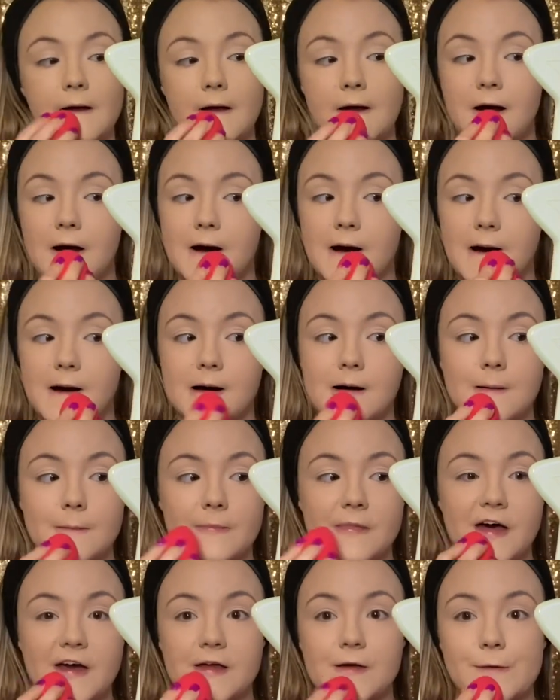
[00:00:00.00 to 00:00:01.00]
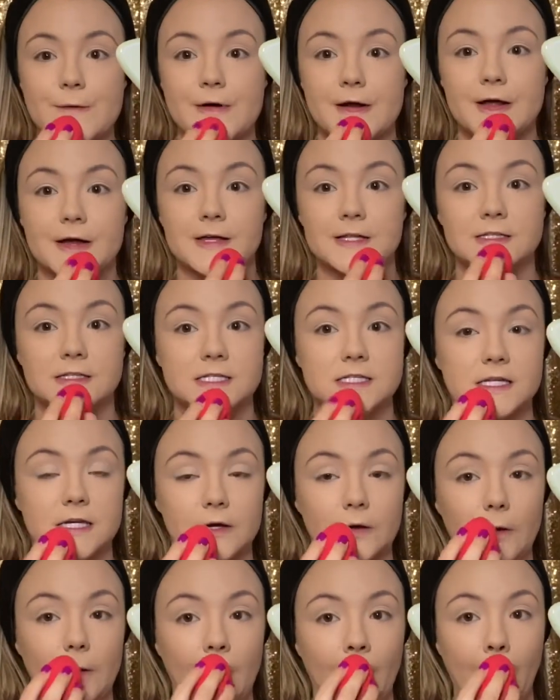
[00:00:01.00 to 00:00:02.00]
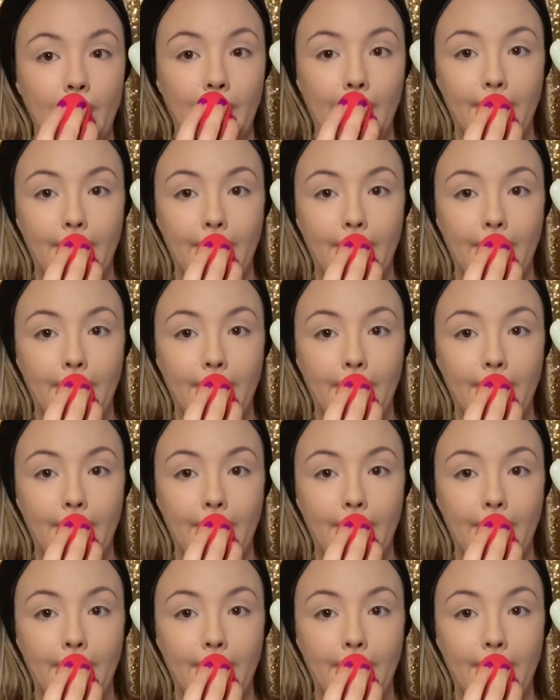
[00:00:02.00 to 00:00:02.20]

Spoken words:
that you want to conceal,